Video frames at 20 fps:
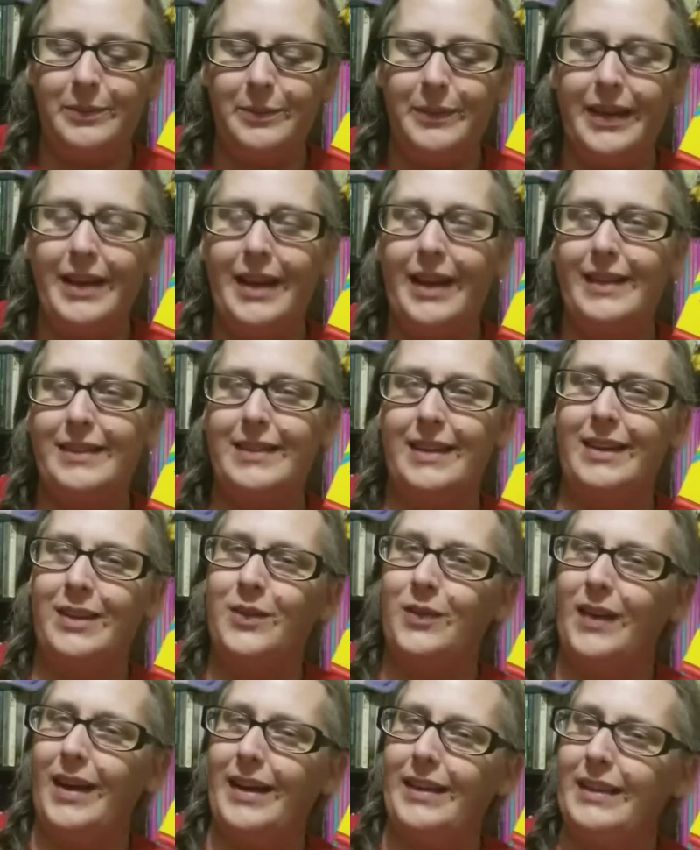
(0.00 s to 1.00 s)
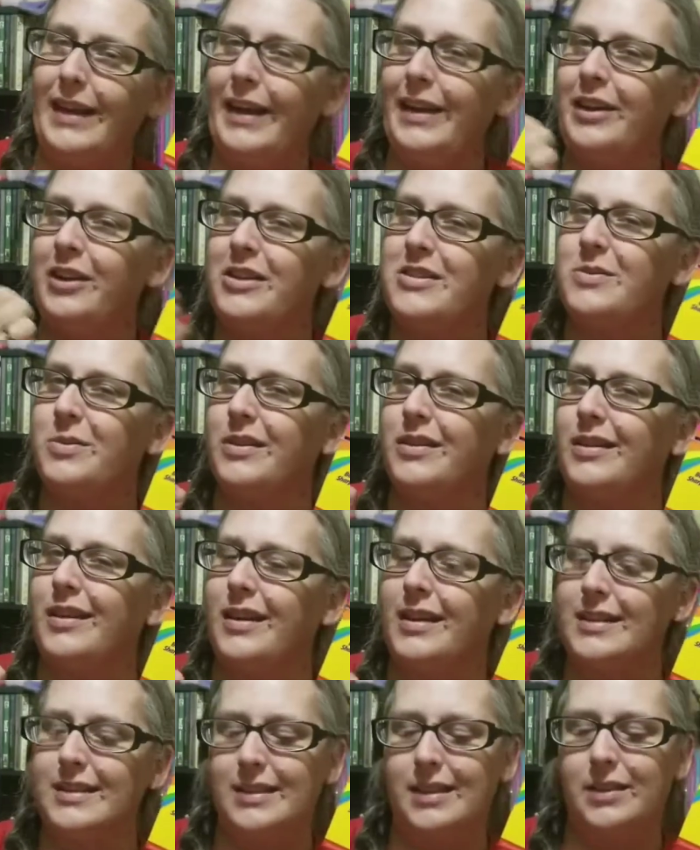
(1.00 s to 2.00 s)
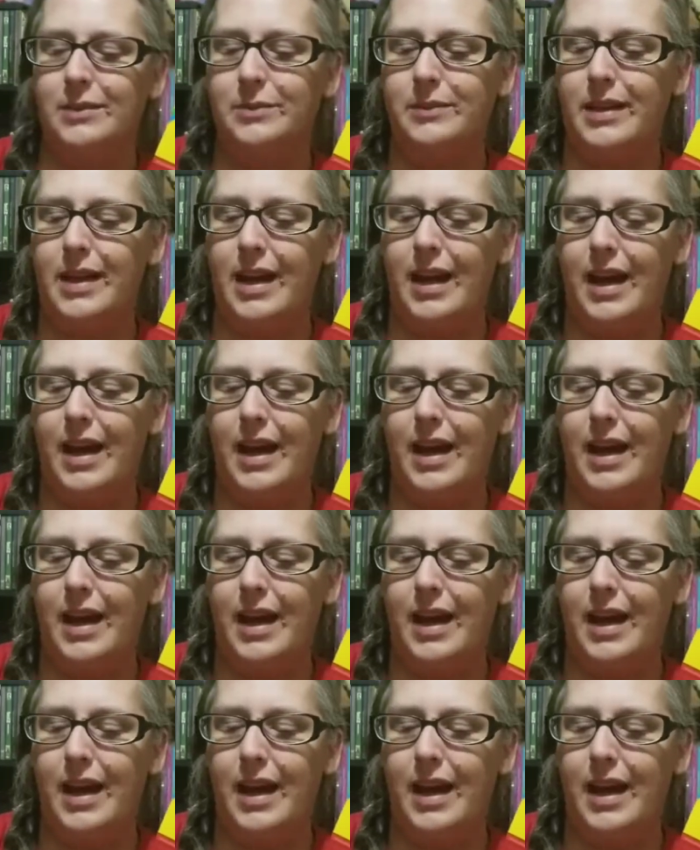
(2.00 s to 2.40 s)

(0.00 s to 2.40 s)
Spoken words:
because these fine liners were awesome,